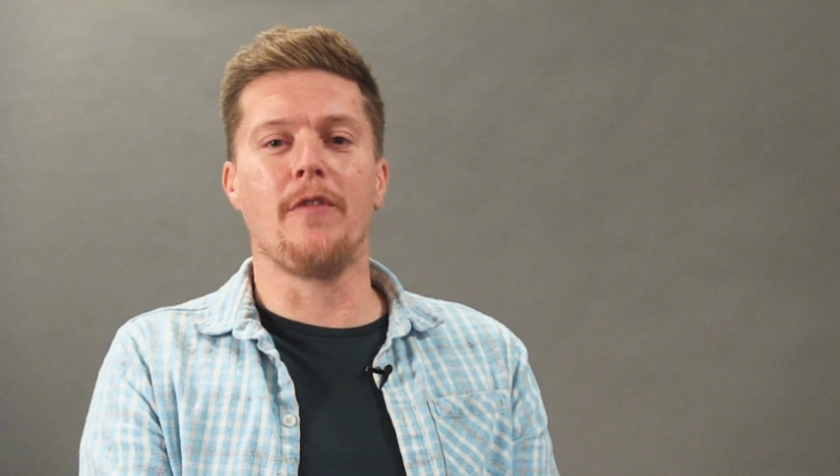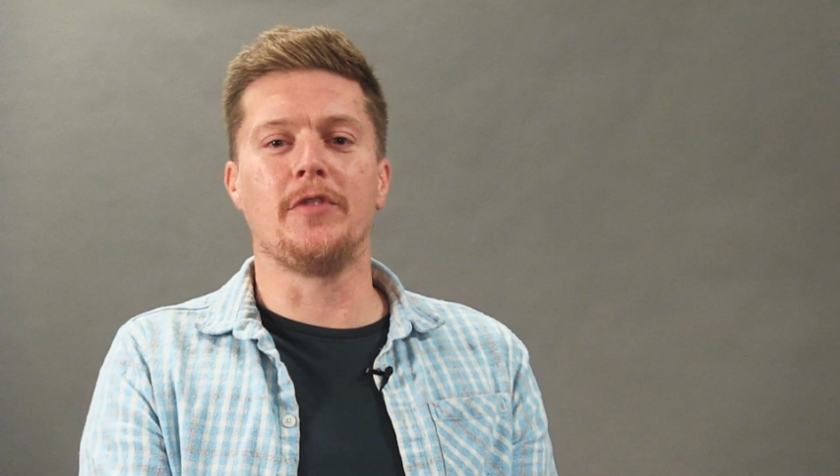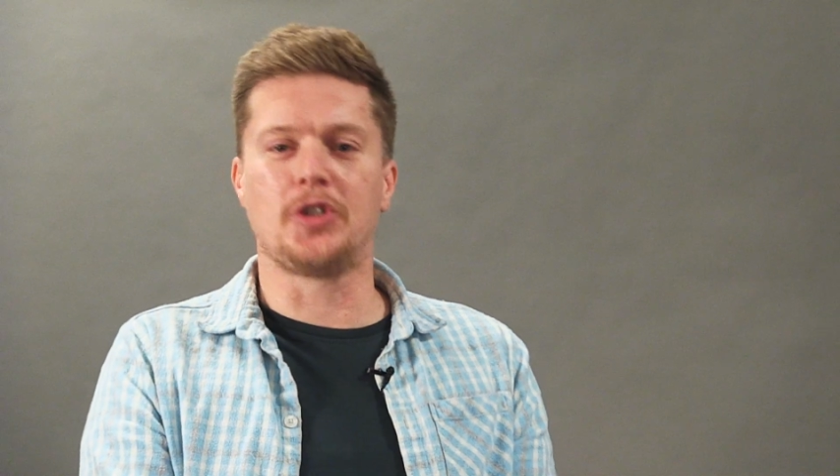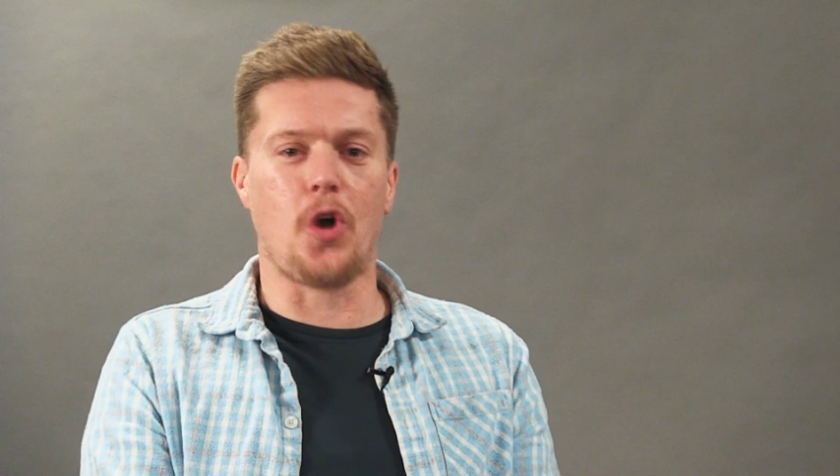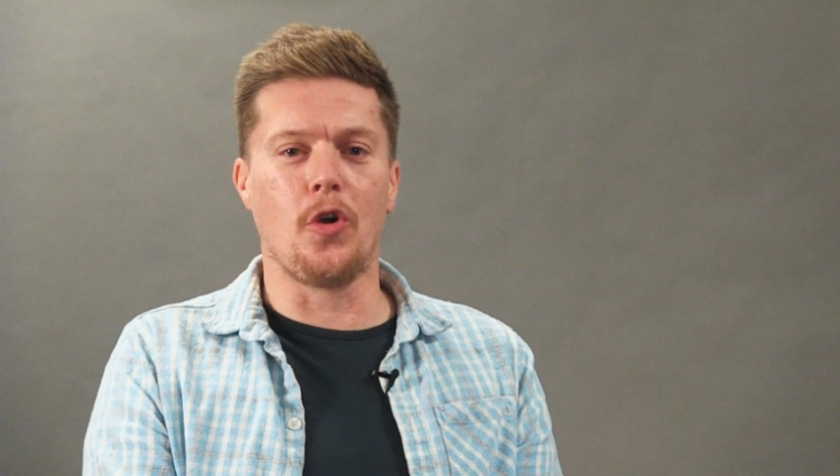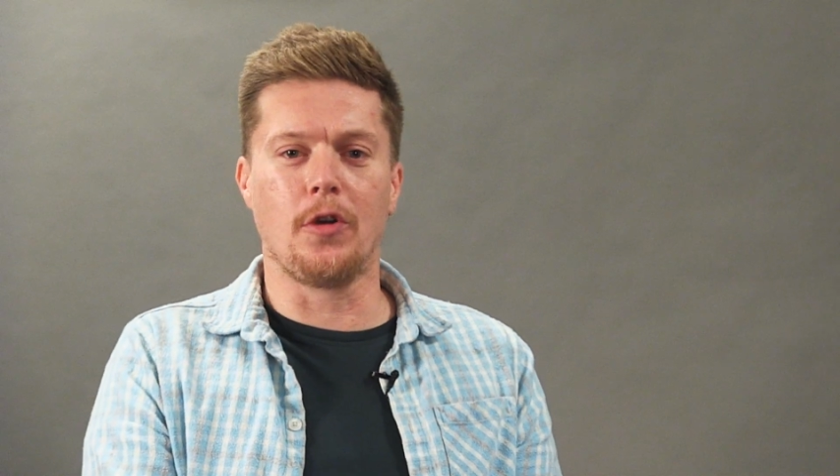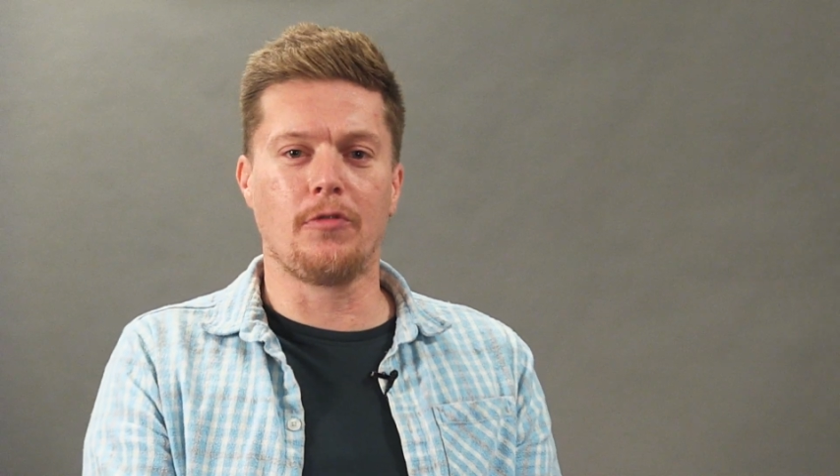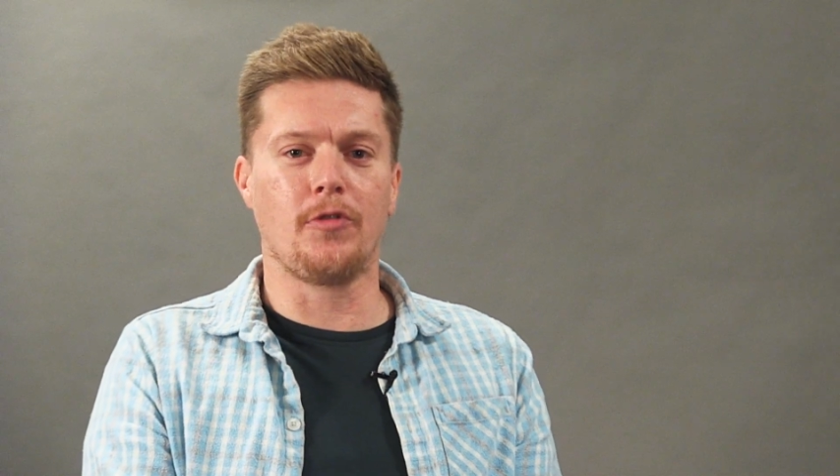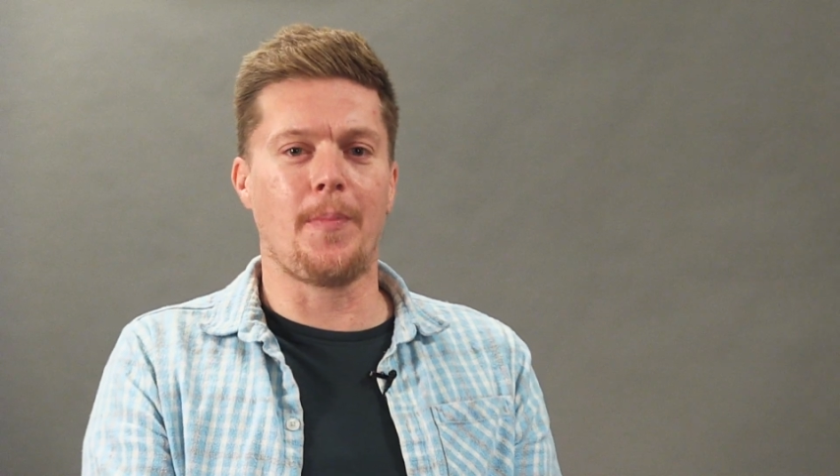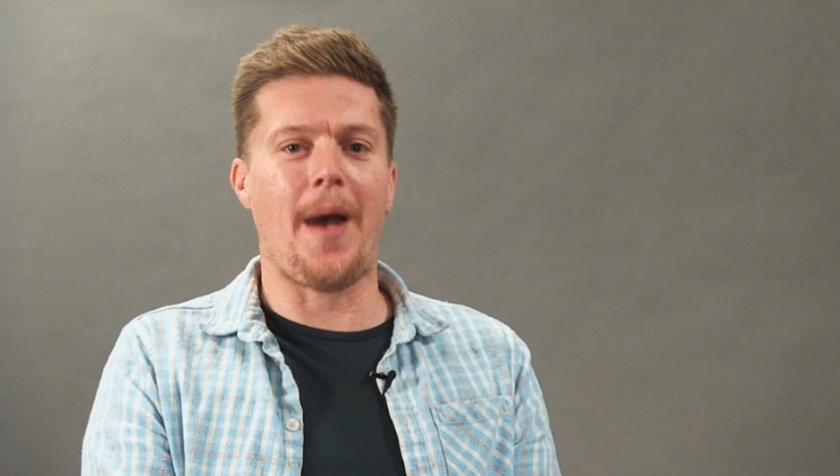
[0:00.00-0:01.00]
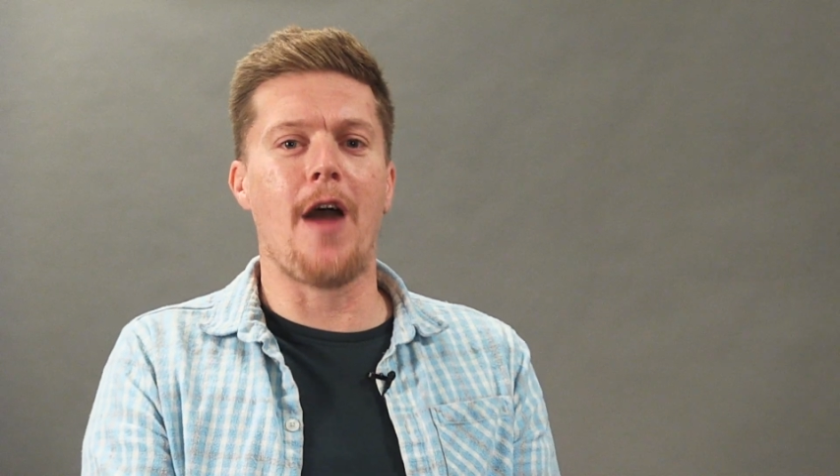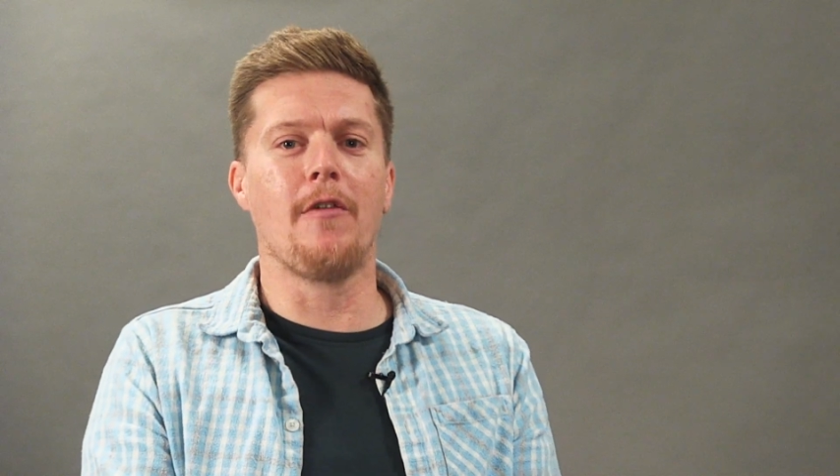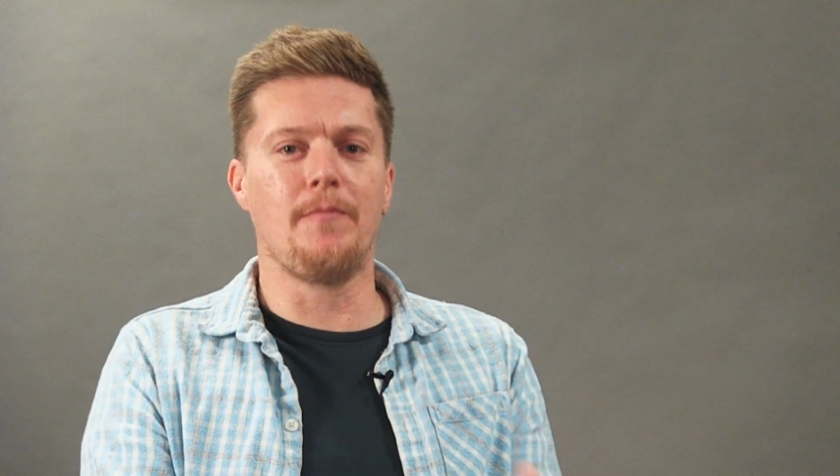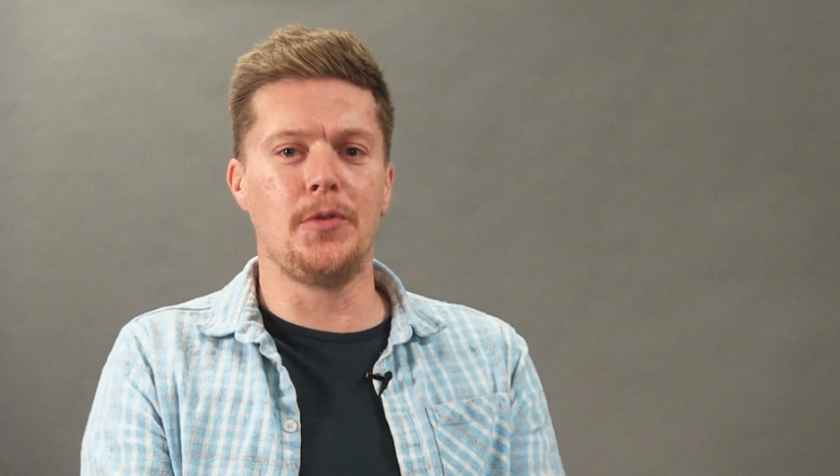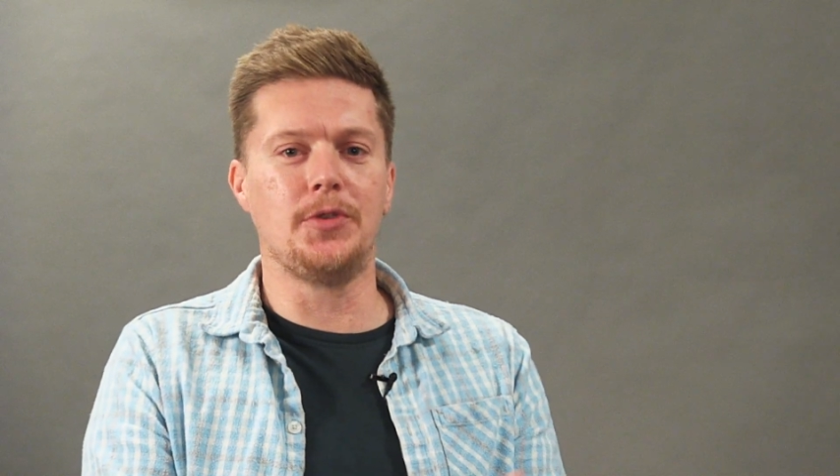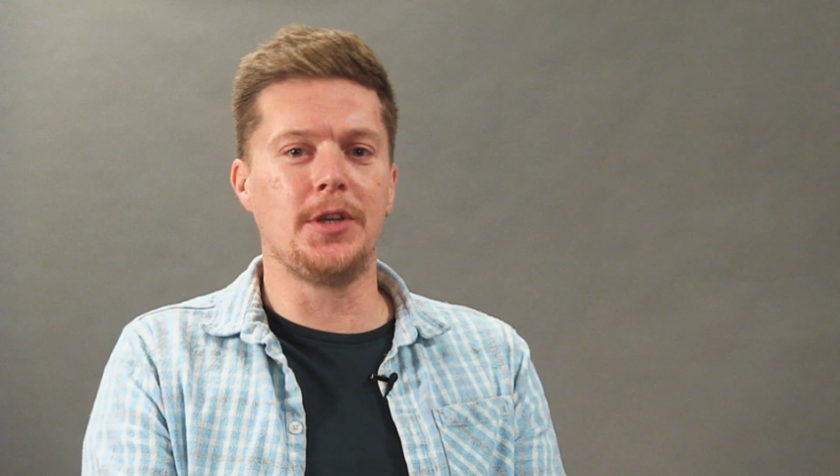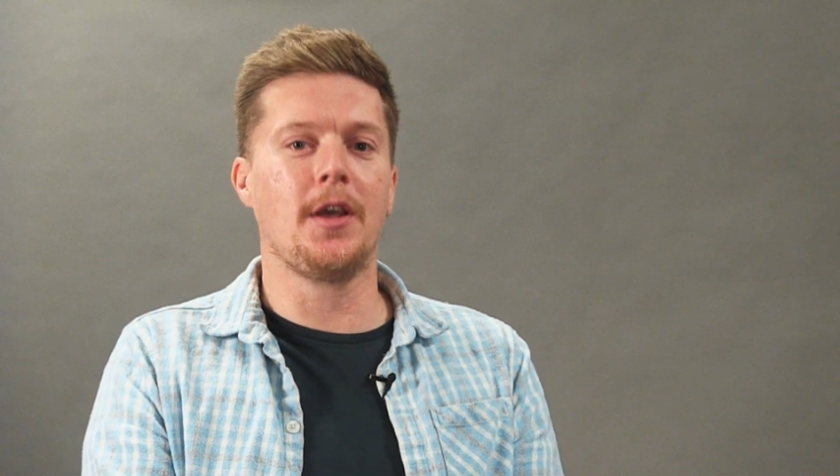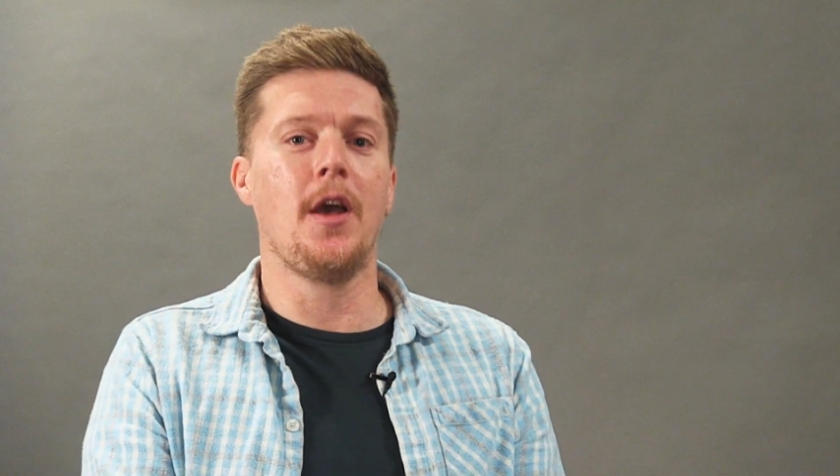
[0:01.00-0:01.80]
of a song, through the power of music,